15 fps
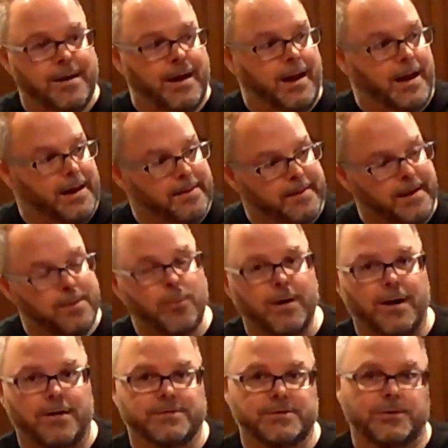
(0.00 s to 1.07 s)
And then what
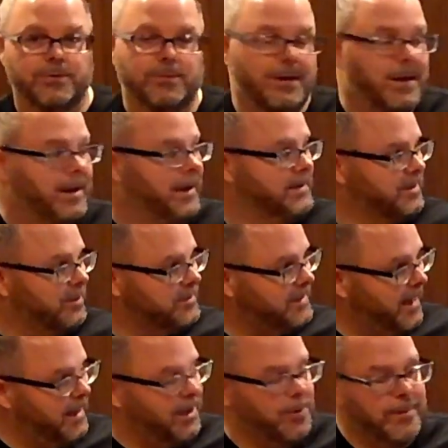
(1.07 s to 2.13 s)
I'll do is I'll
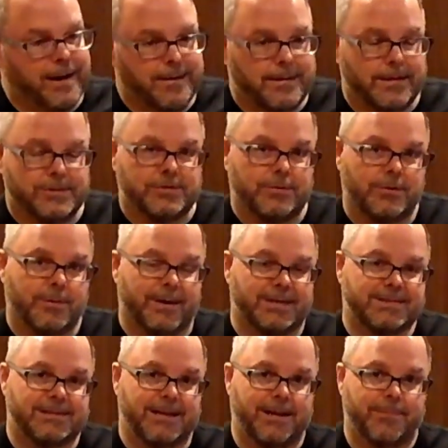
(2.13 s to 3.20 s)
take you out and show you my
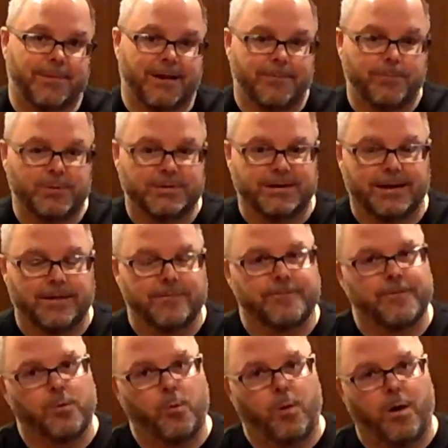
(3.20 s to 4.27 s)
setup that I put together for
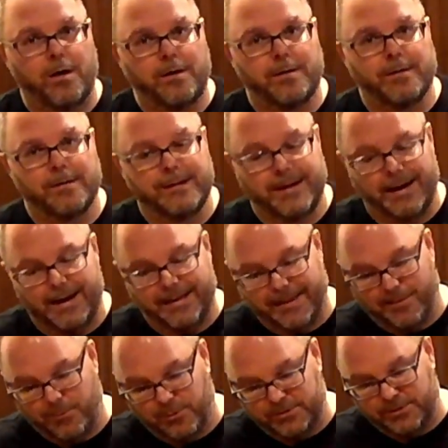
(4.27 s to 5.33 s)
the wok. And
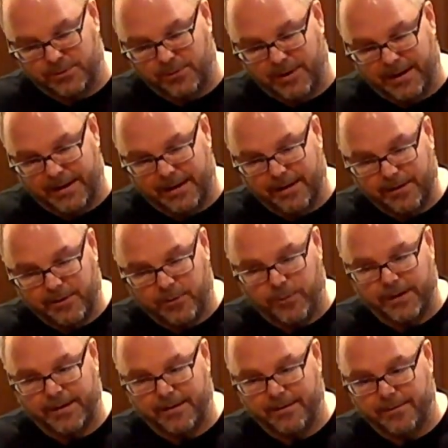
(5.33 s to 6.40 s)
then we'll do a
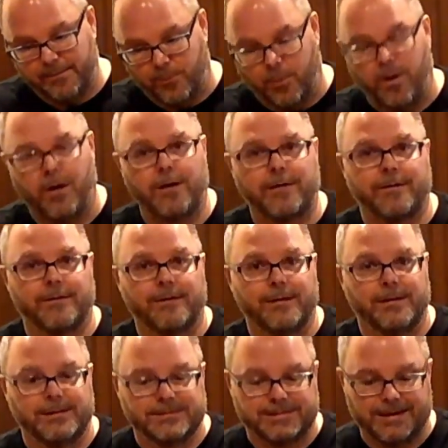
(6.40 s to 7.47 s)
quick wok
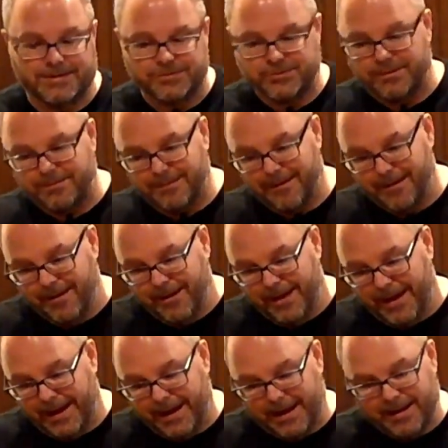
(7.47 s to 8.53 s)
session,
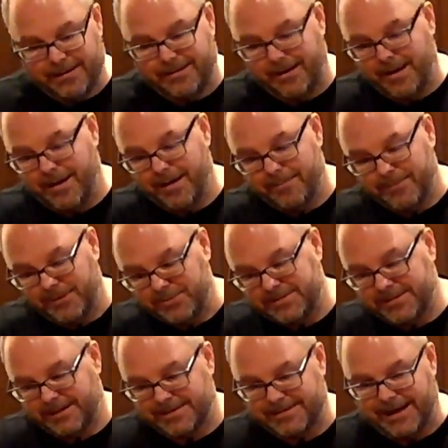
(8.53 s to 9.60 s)
and you'll
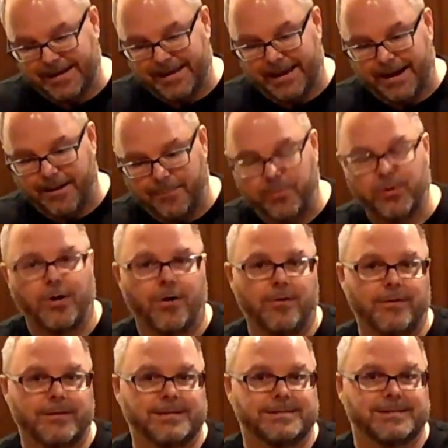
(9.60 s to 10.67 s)
see exactly how I put all
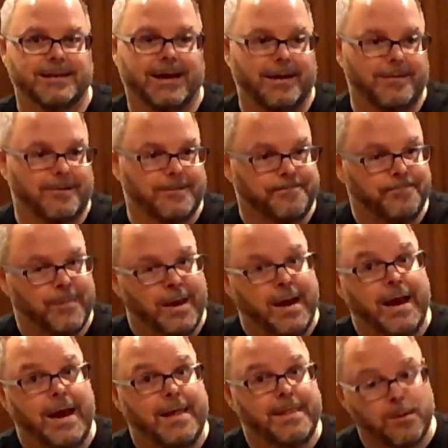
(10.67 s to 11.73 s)
of this together,
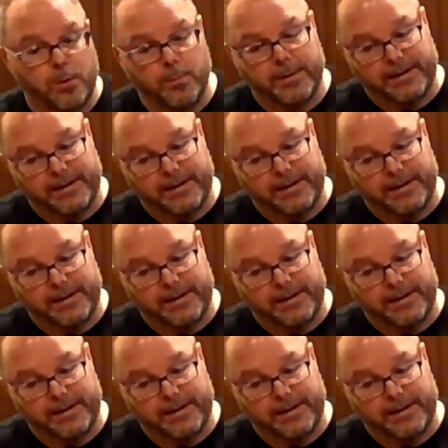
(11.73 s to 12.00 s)
and then it'll be